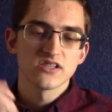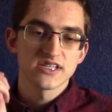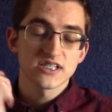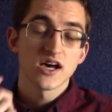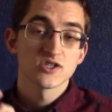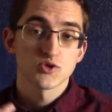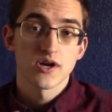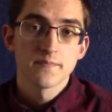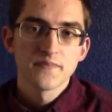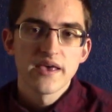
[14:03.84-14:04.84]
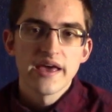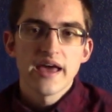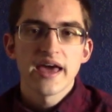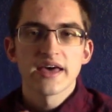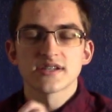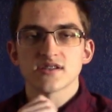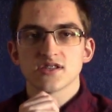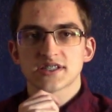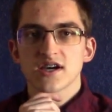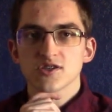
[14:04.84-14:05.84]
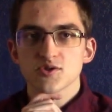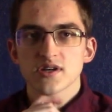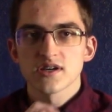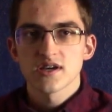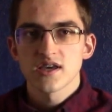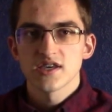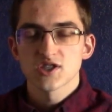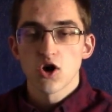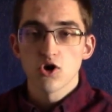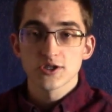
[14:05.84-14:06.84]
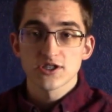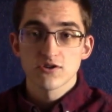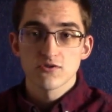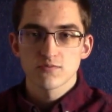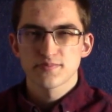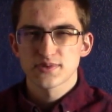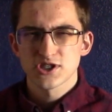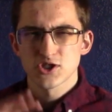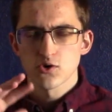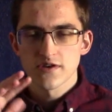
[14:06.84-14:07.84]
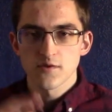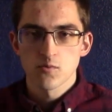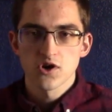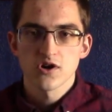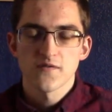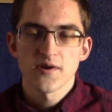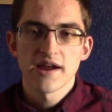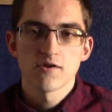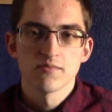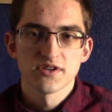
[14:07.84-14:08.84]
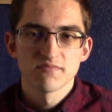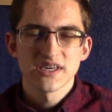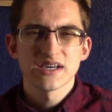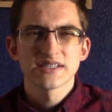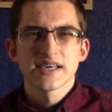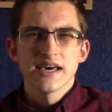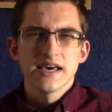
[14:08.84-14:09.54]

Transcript: Lysandra. And Lysandra is also sort of a worker for Arobynn, because...